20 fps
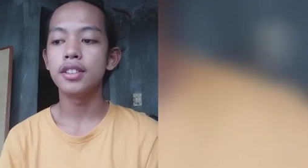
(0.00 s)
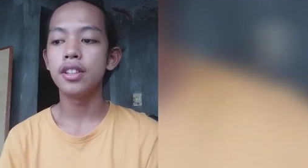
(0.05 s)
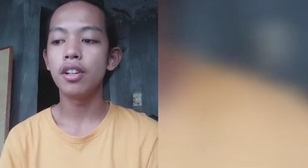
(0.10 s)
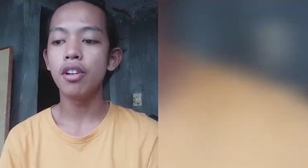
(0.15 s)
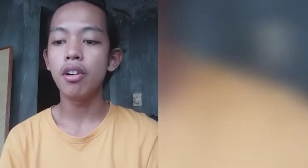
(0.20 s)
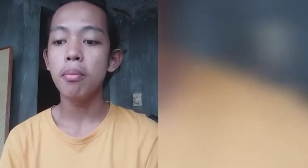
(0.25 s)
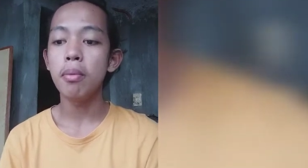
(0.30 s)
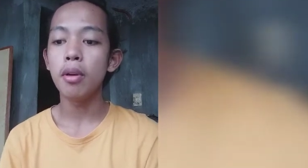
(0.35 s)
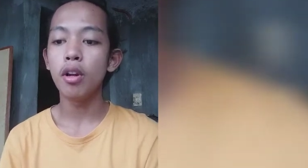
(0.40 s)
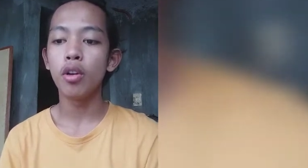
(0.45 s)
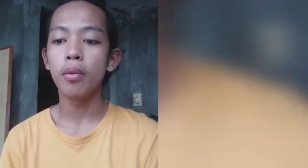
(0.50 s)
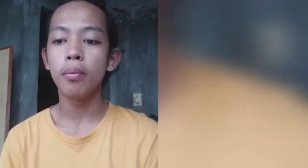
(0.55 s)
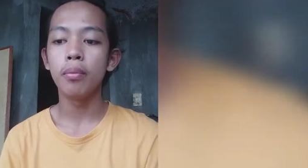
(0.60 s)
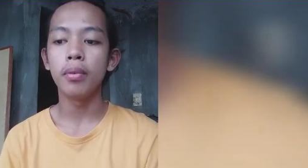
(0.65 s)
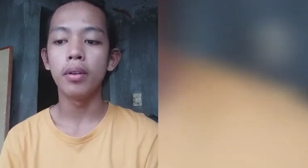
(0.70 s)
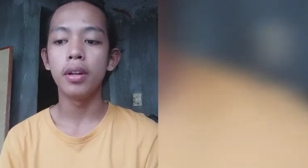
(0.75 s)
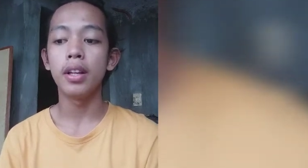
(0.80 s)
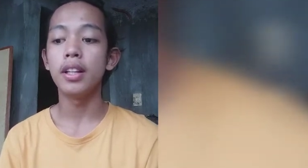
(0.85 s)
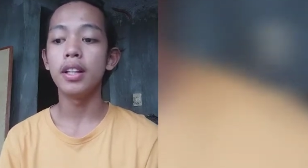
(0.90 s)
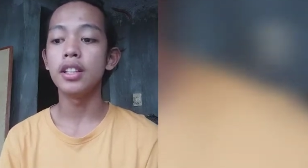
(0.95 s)
The
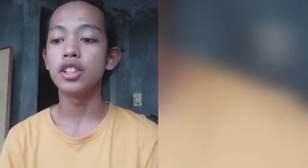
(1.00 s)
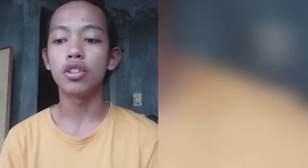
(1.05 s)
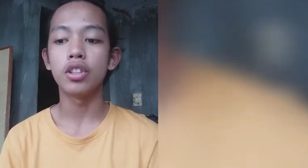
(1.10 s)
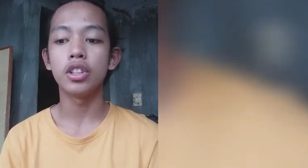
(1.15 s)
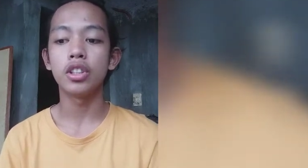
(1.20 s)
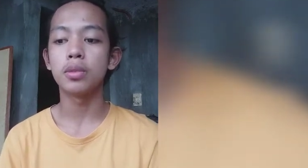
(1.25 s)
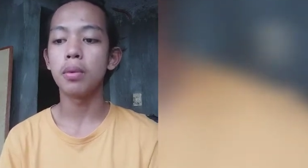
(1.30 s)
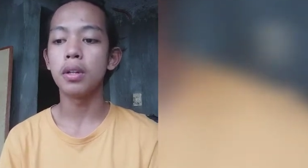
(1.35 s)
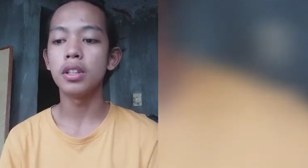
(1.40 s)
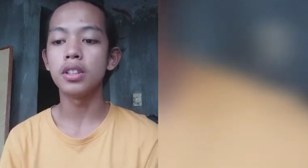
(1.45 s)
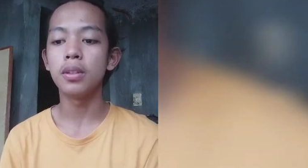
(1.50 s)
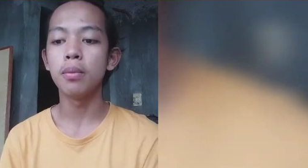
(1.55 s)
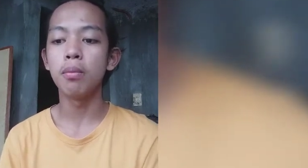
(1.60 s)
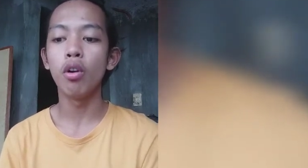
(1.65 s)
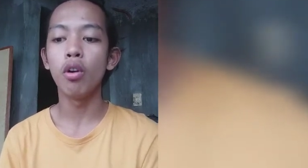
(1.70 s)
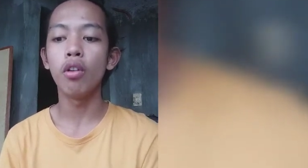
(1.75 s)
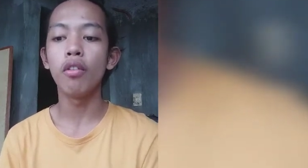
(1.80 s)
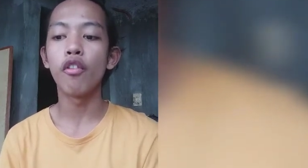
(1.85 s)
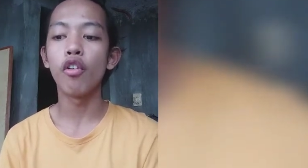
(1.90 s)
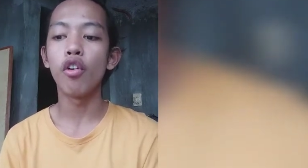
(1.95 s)
cerebellum, it is
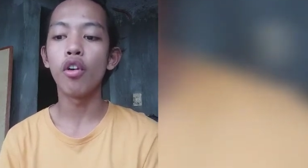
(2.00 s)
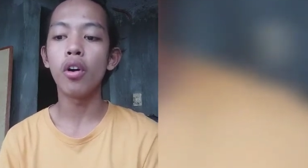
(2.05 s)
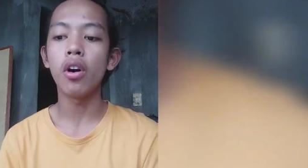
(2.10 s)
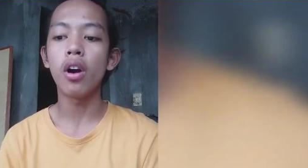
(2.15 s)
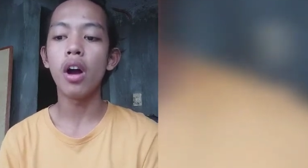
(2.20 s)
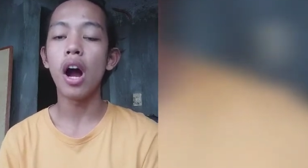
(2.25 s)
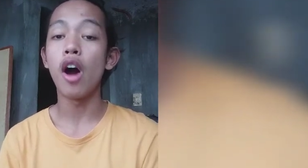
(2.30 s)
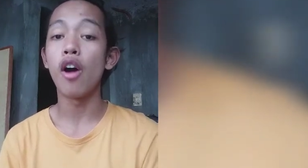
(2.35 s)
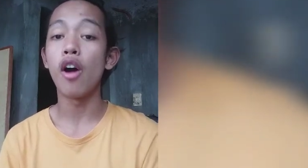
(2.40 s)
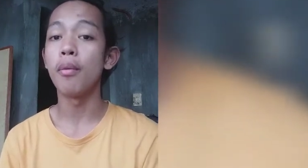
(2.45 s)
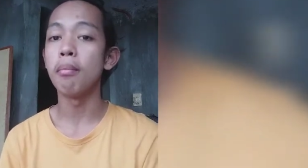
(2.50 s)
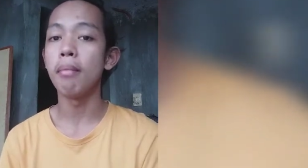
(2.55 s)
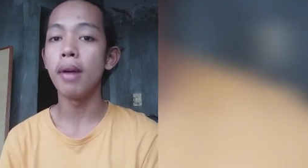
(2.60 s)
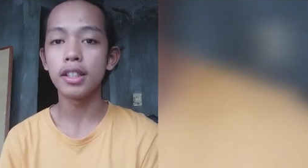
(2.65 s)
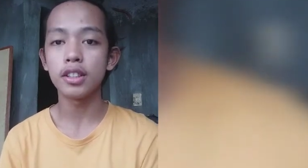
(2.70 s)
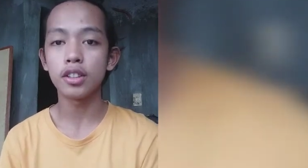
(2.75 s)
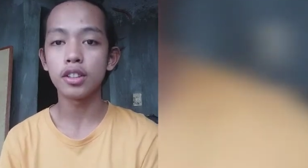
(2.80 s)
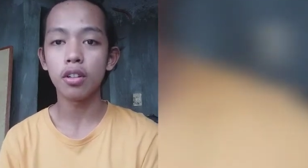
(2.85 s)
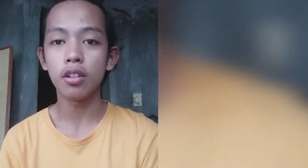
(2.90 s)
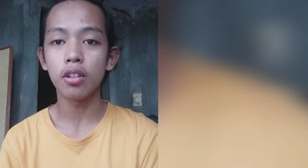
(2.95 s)
responsible
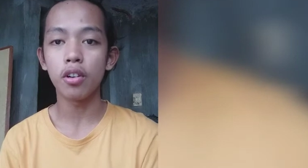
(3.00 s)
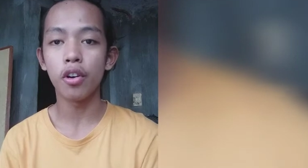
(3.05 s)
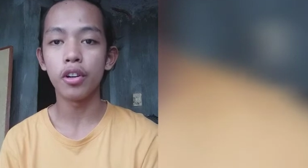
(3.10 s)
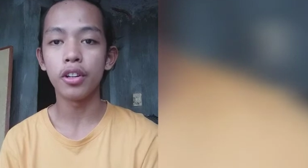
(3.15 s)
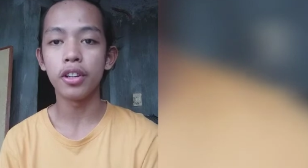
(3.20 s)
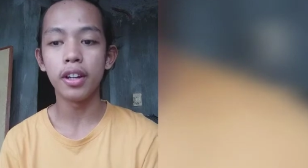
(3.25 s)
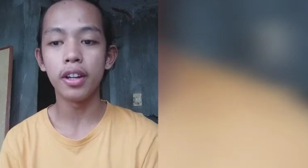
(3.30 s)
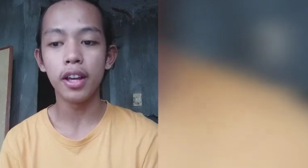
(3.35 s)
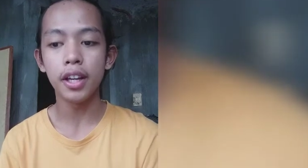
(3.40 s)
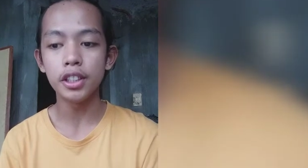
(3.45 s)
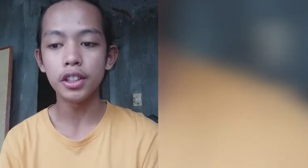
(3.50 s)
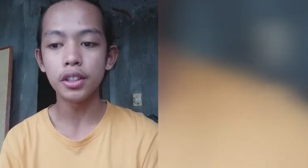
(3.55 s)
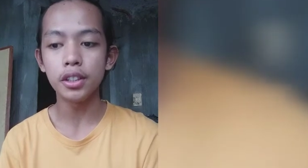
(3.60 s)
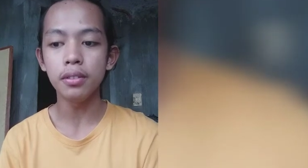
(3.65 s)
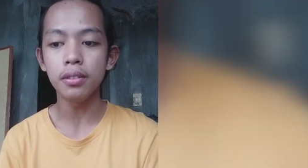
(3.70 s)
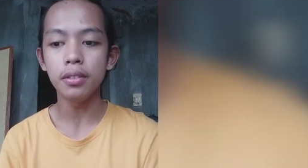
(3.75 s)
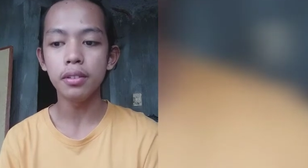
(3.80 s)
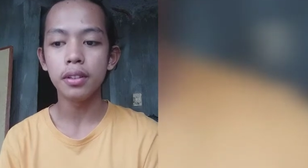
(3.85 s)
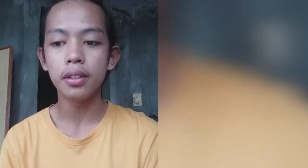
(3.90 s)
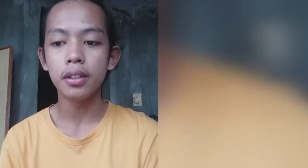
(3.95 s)
for our muscle
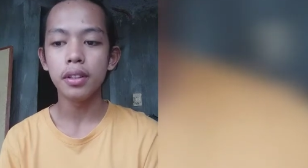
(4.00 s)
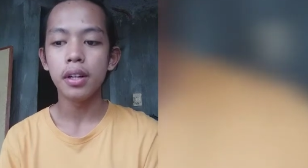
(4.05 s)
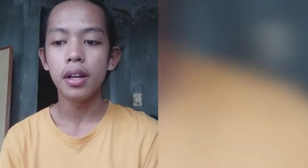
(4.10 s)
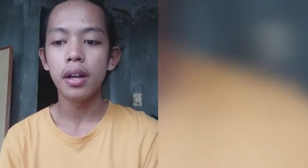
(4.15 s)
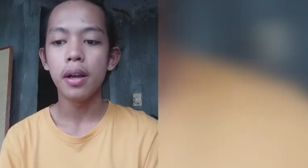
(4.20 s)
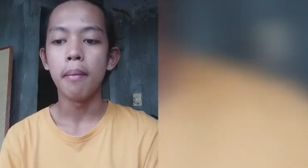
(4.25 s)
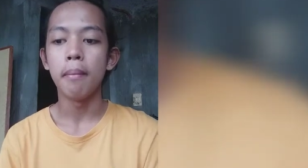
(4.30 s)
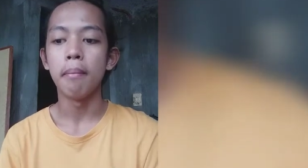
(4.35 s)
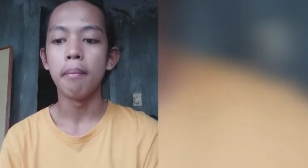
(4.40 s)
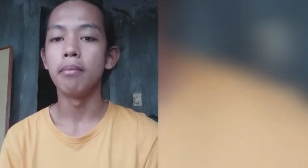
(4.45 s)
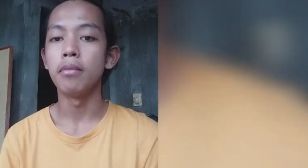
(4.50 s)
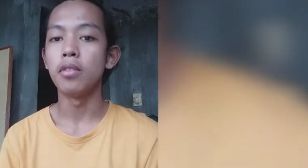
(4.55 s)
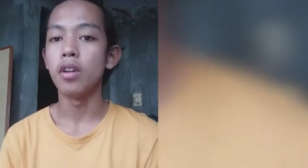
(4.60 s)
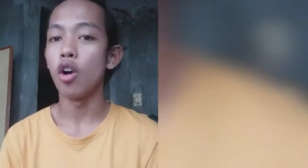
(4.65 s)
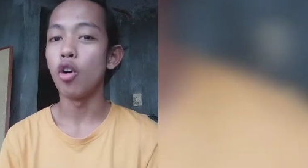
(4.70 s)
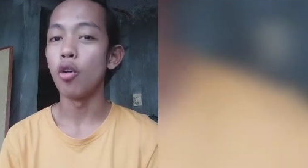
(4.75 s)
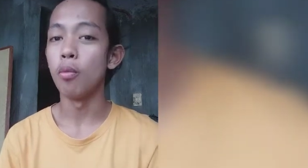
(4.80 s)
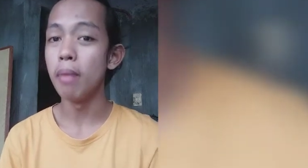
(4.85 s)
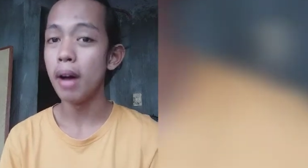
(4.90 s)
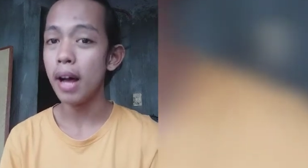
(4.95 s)
coordination,
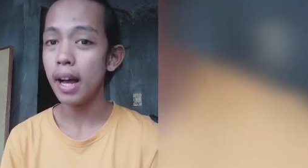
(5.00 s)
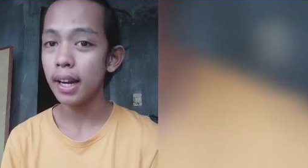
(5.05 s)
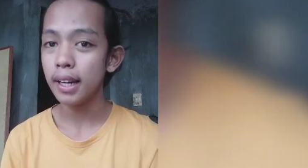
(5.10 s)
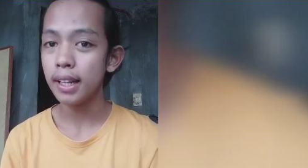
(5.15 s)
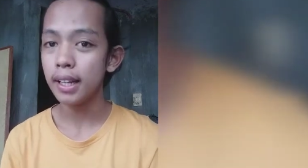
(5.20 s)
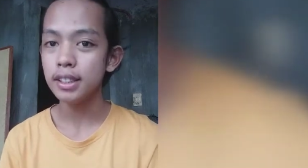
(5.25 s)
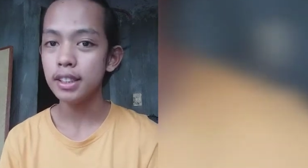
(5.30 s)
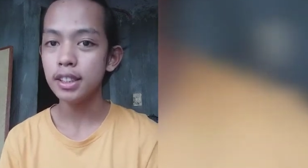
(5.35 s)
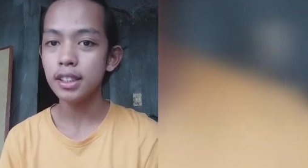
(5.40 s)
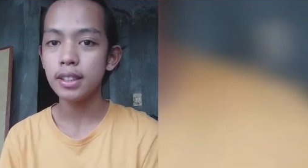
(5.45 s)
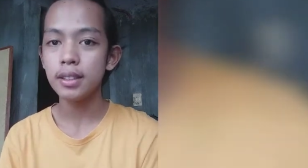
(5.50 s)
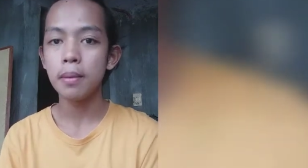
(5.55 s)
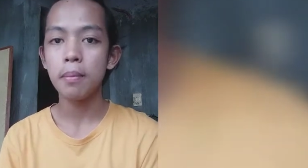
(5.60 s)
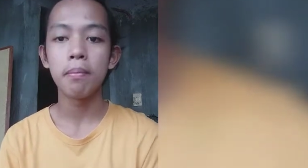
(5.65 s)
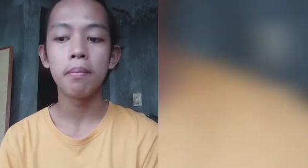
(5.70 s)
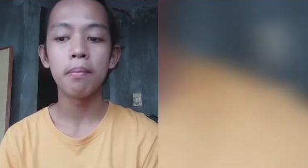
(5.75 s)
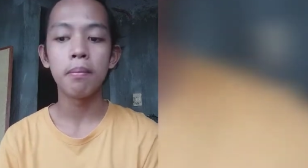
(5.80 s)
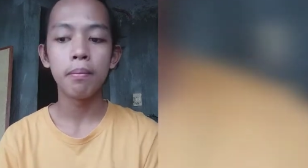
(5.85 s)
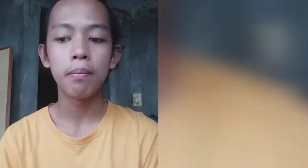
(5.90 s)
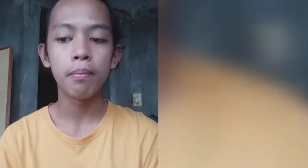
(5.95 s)
our
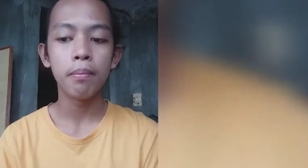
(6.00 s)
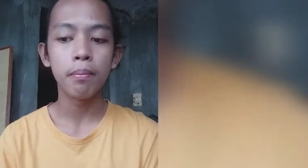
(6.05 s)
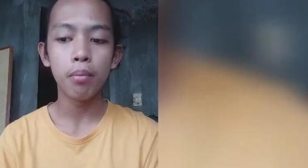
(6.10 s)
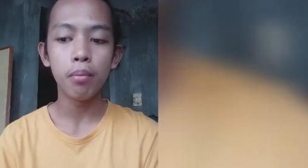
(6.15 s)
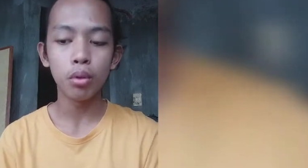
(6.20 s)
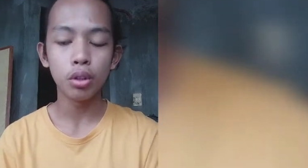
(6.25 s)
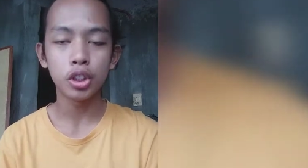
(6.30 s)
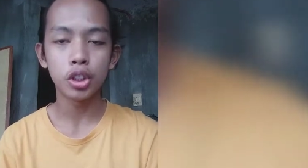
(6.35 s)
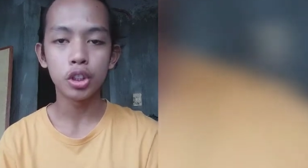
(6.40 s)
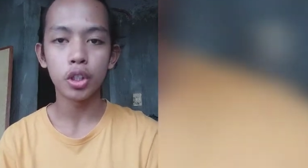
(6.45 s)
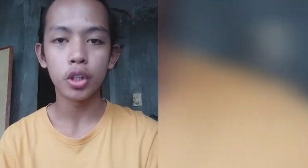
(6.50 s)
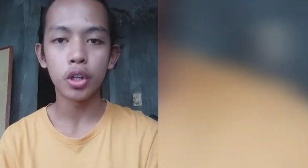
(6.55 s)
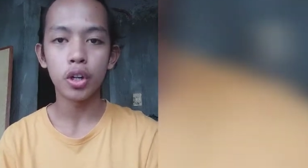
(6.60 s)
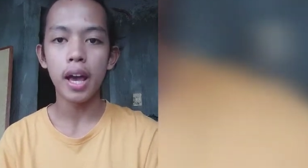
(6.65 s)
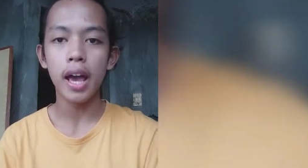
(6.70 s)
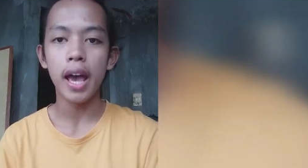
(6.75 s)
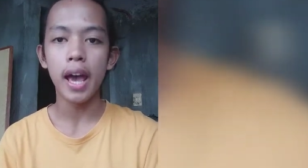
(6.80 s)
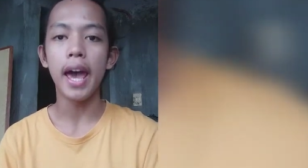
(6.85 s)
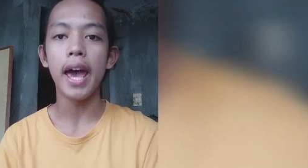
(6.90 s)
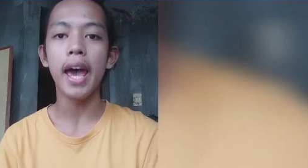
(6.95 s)
balance,
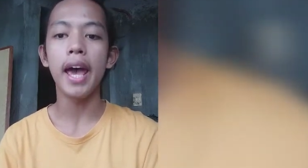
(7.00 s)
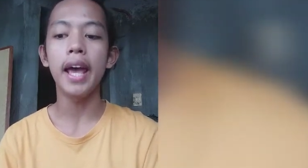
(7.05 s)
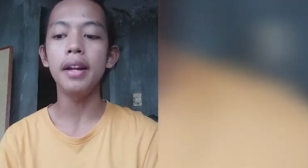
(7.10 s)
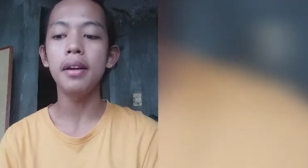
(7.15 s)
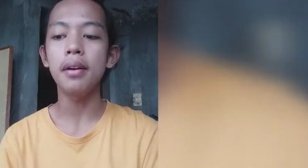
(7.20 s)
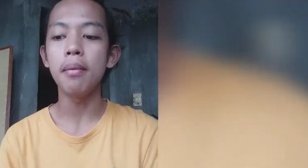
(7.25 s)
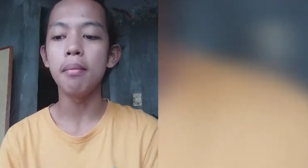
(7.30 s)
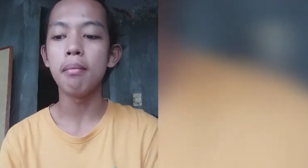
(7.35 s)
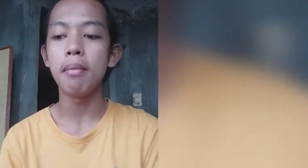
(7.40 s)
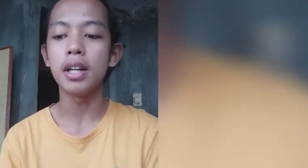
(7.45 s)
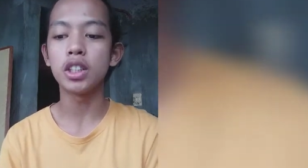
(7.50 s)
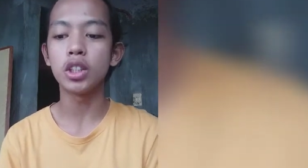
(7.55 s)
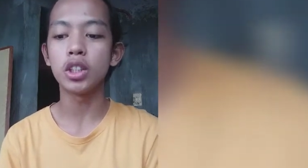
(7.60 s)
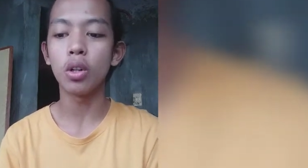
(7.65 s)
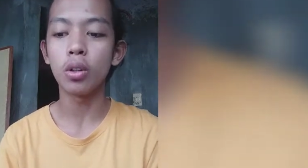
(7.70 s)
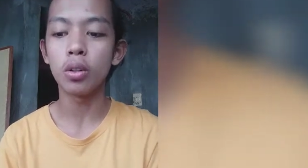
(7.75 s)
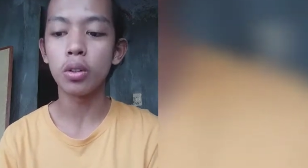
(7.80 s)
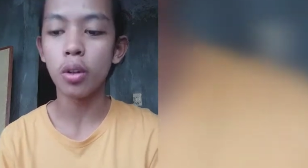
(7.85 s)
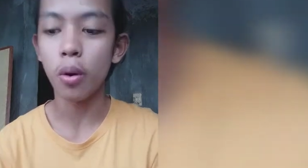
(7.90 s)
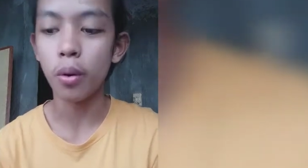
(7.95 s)
posture,
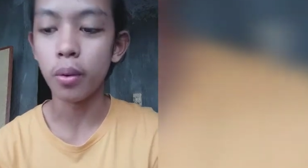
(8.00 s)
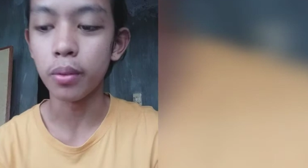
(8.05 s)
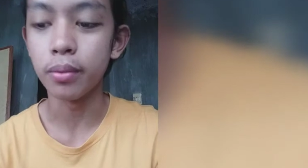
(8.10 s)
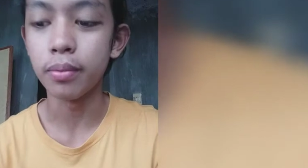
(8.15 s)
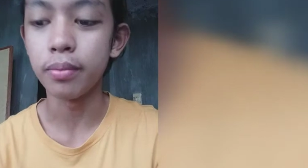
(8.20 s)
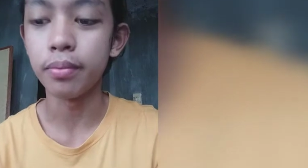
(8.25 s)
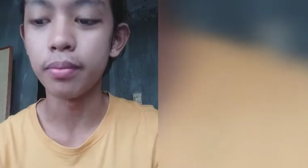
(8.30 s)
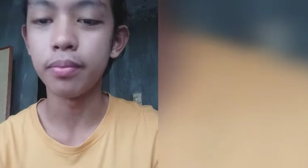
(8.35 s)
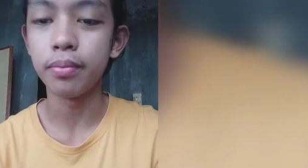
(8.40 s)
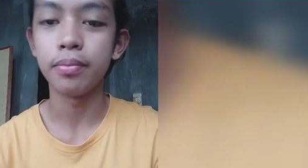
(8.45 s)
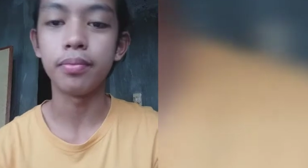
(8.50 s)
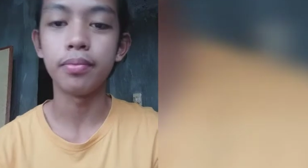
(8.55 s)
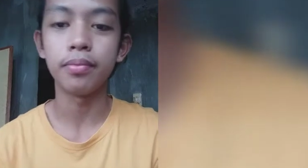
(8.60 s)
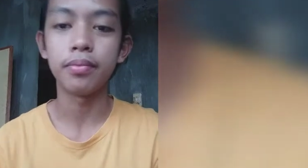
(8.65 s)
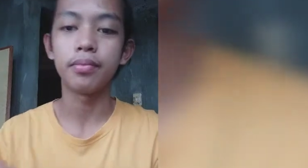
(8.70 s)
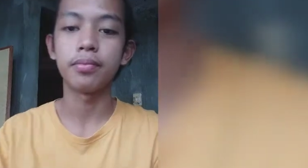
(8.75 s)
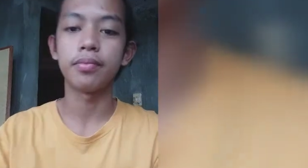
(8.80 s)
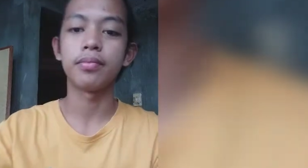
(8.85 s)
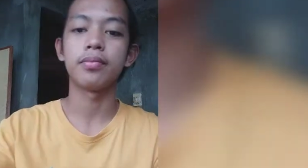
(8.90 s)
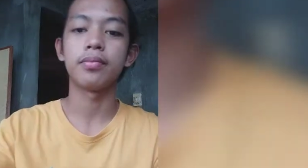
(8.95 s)
and muscle tone.